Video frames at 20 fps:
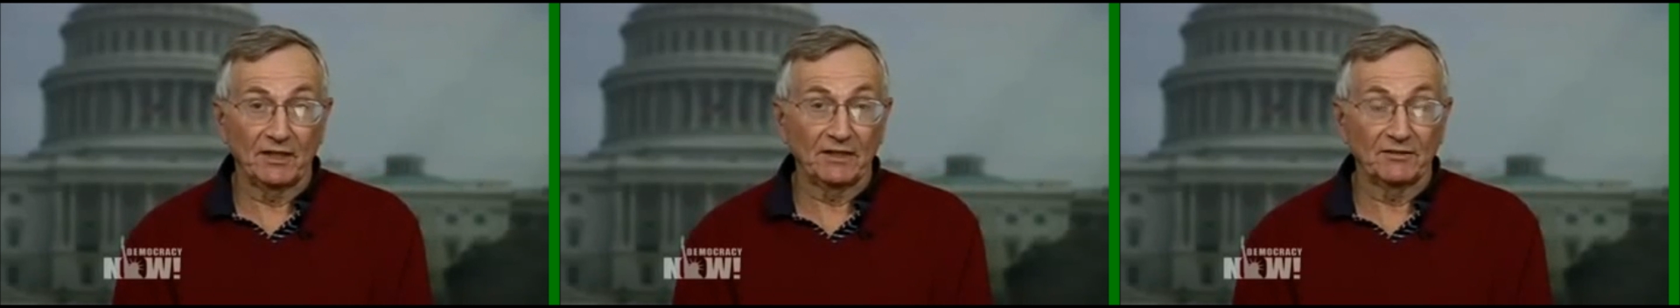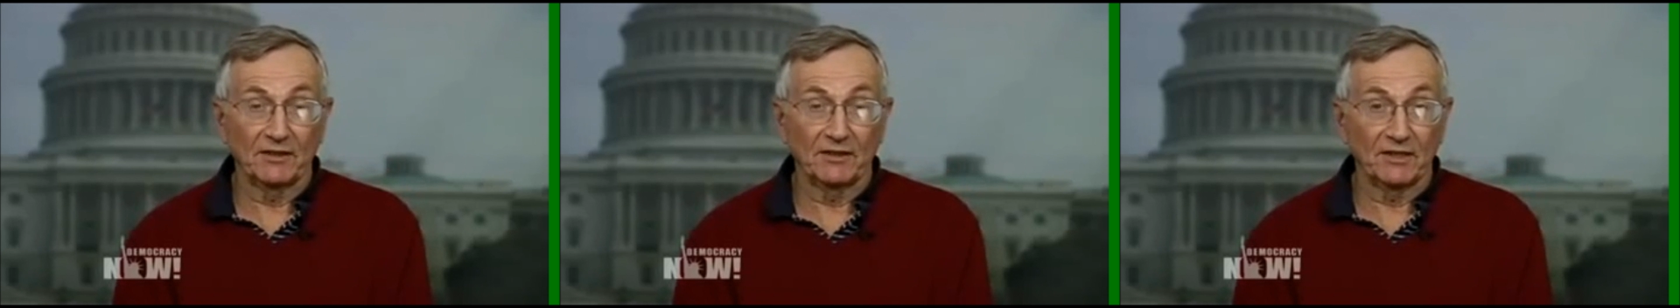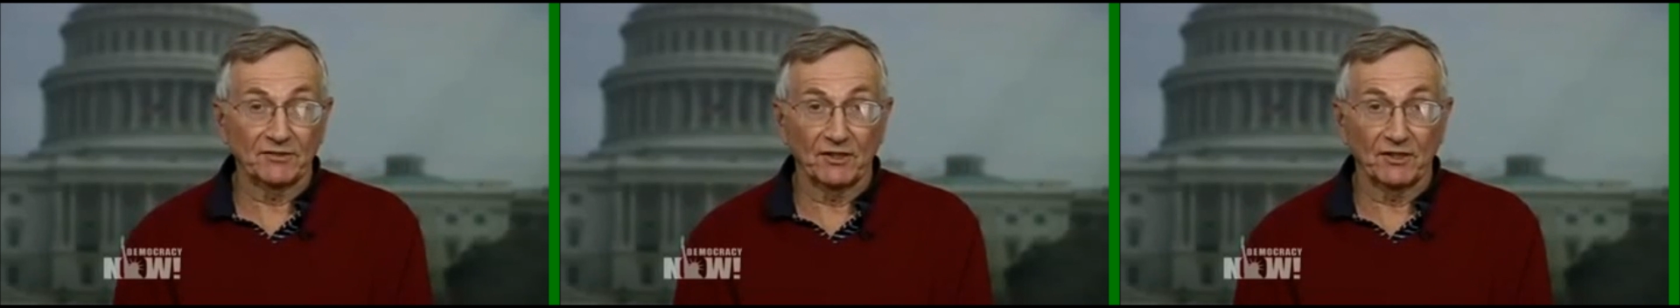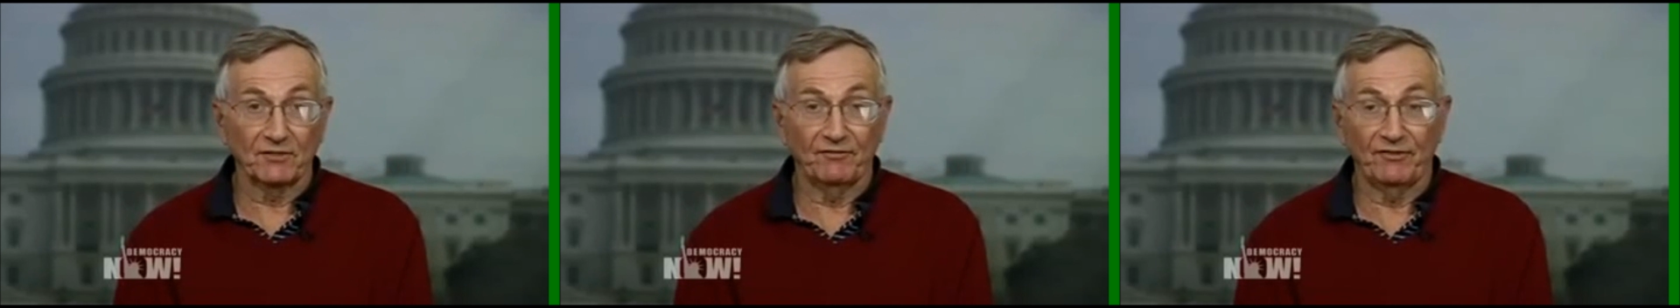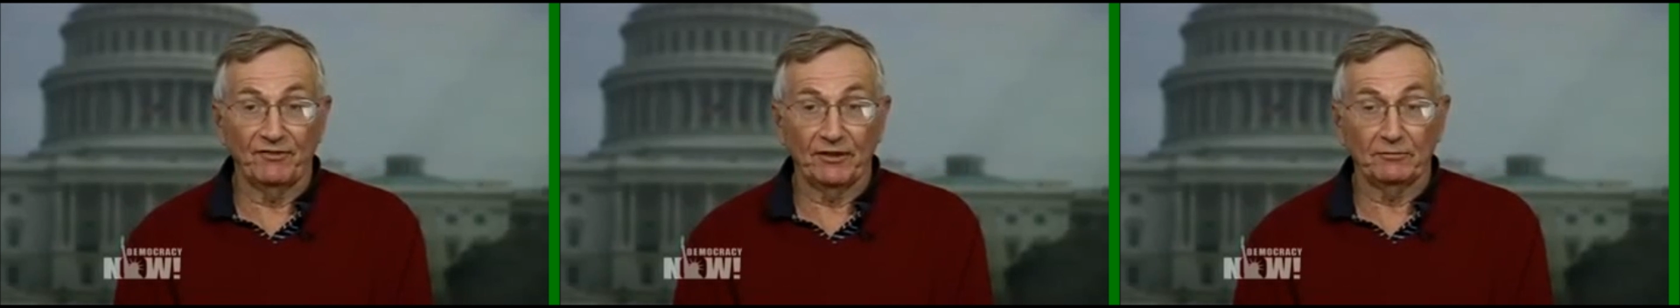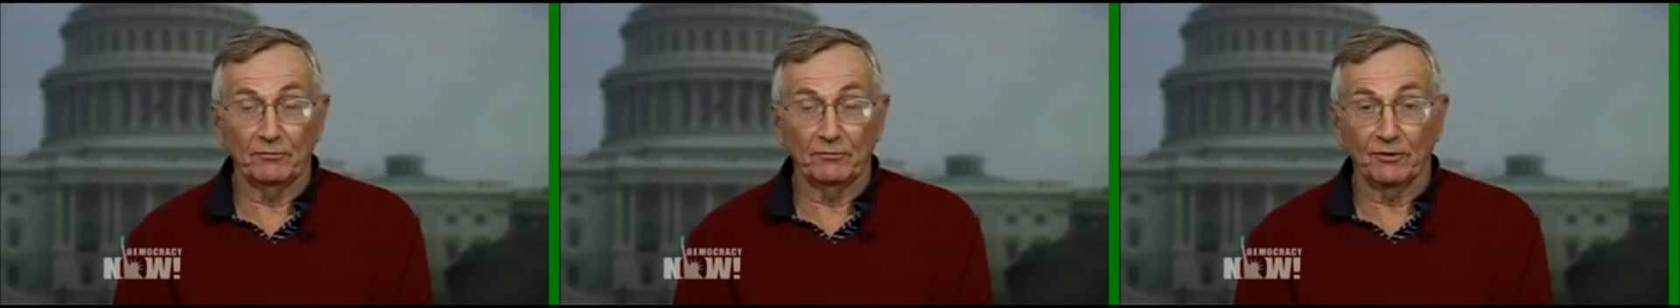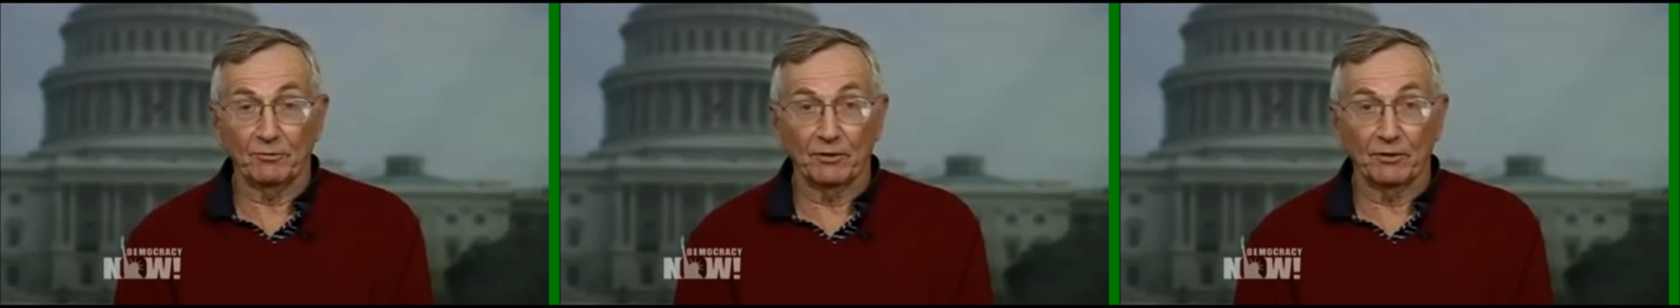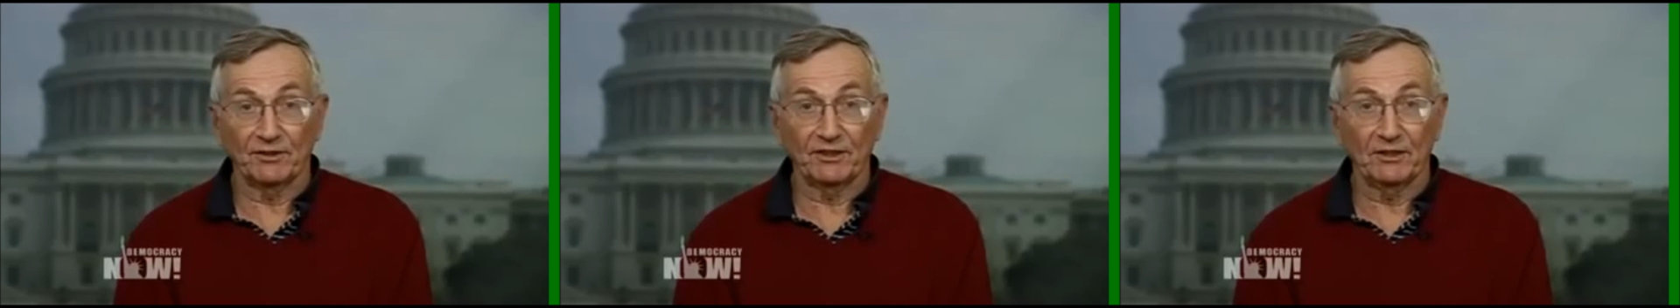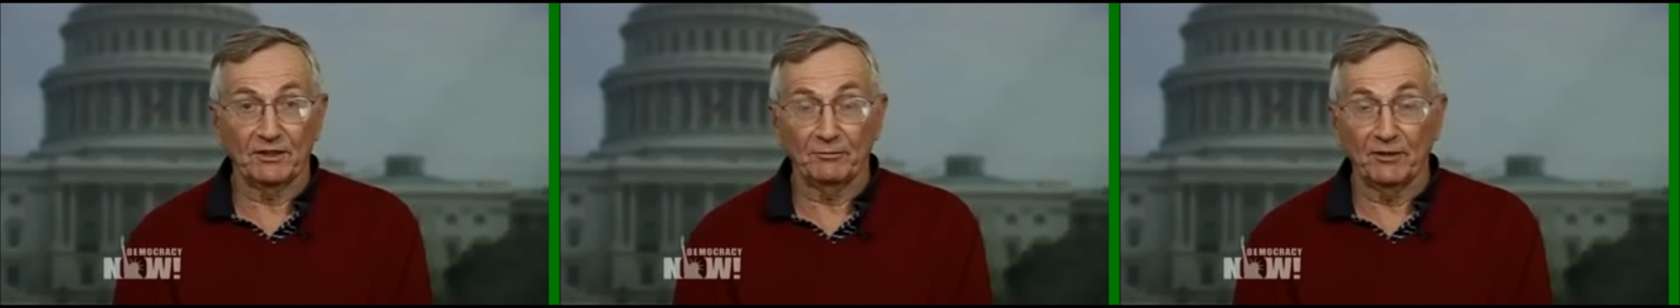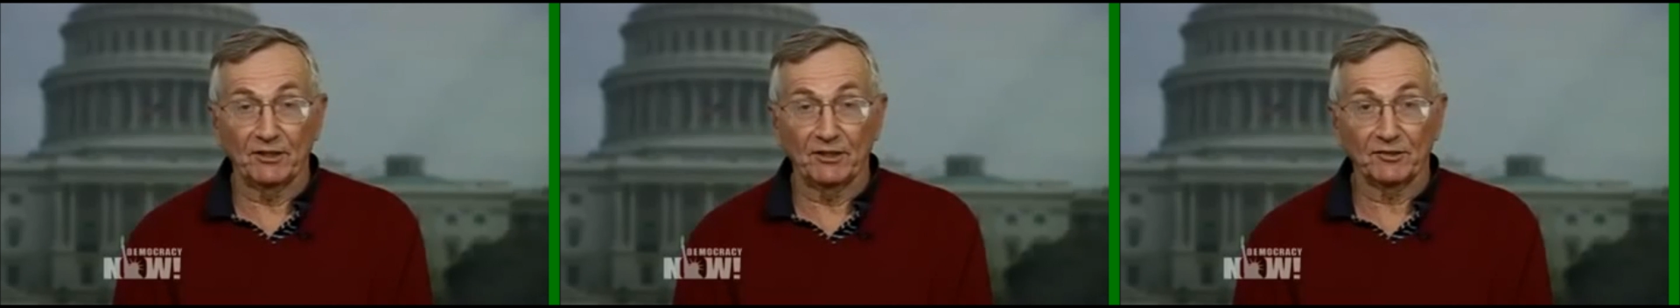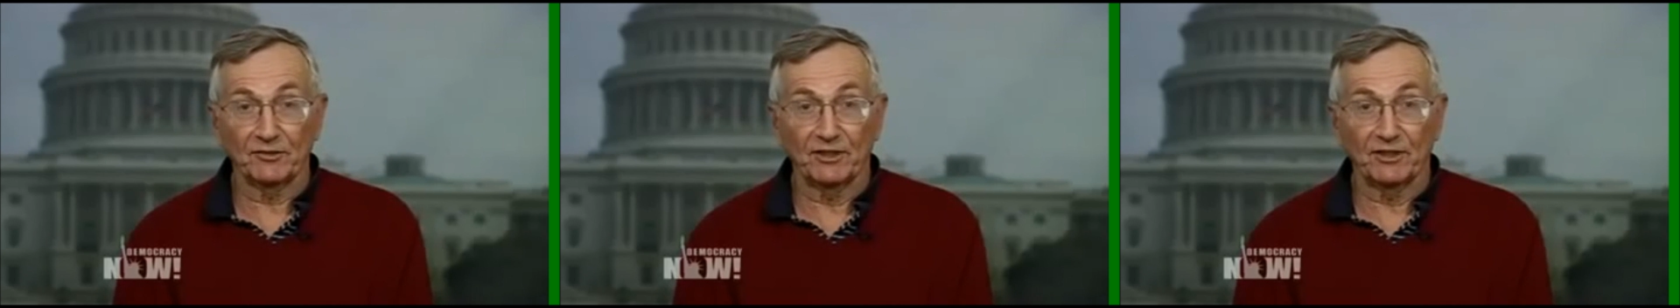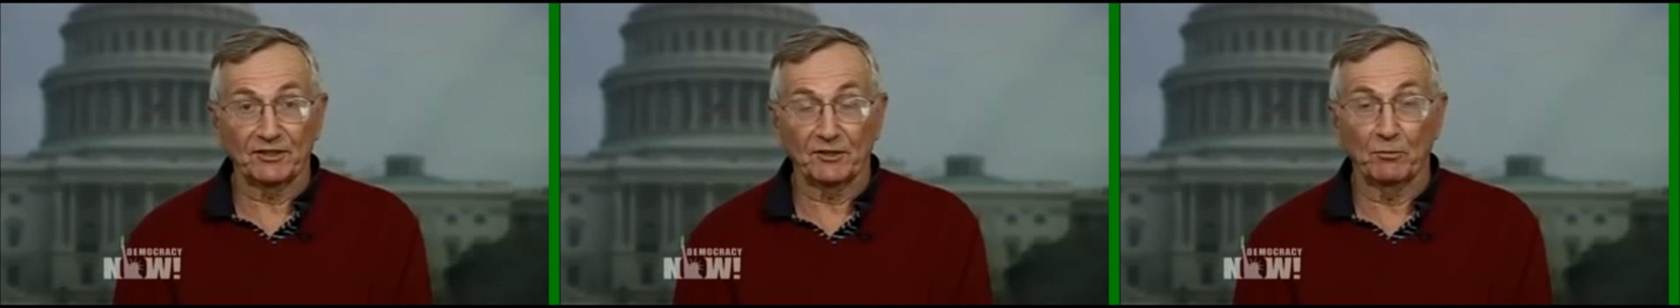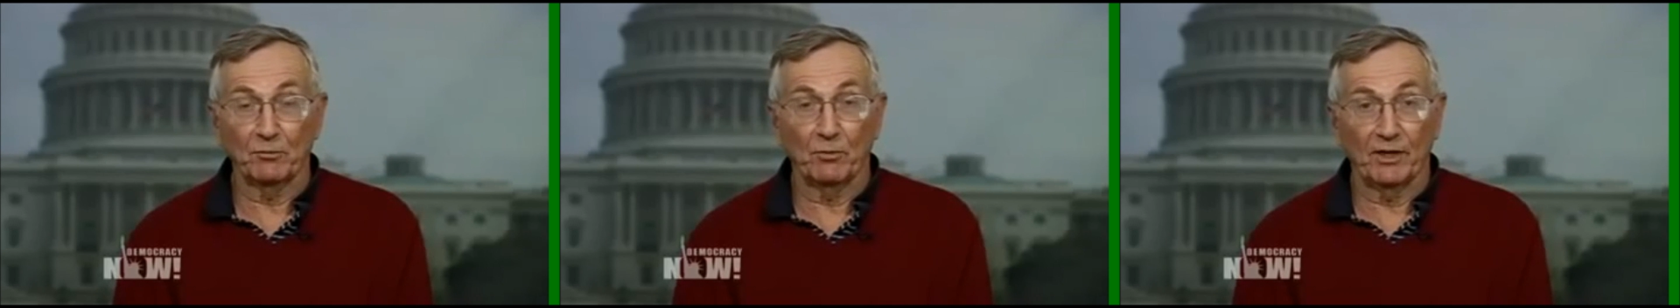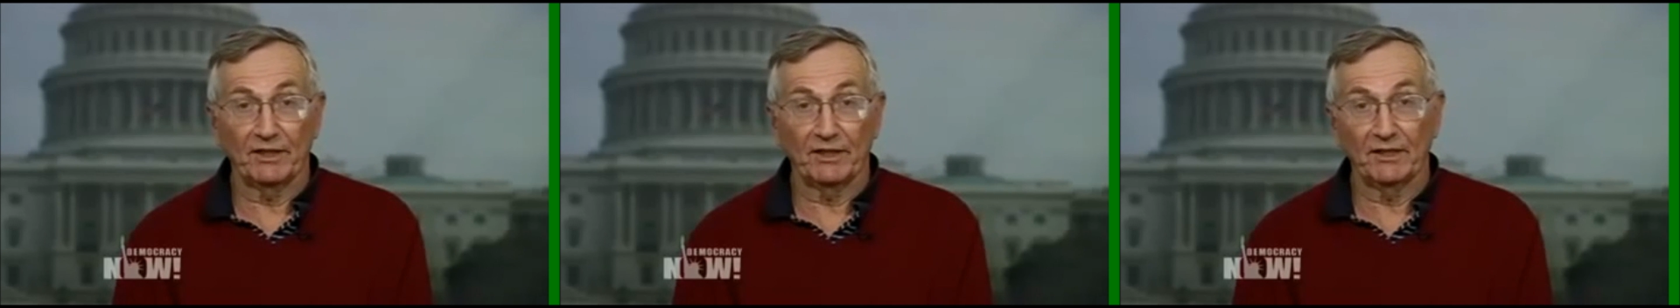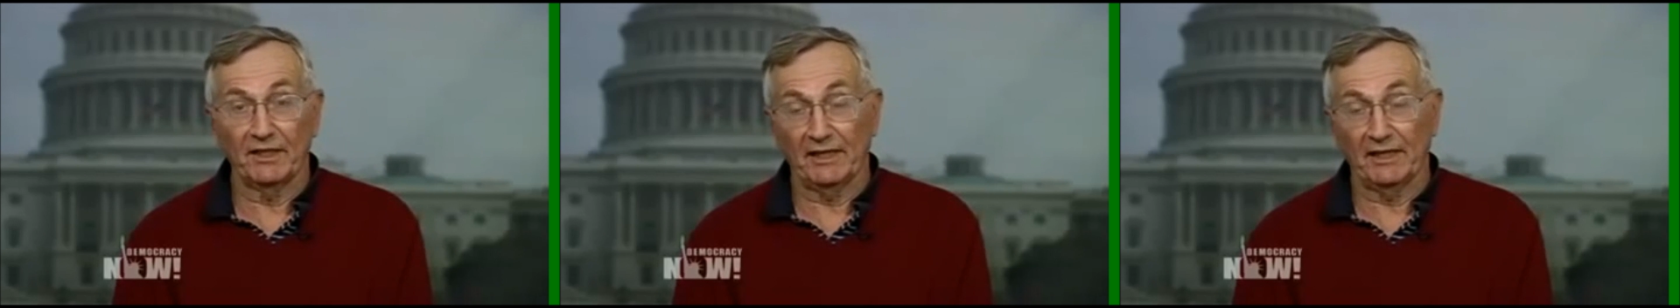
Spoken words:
it doesn't fit with what the administration wanted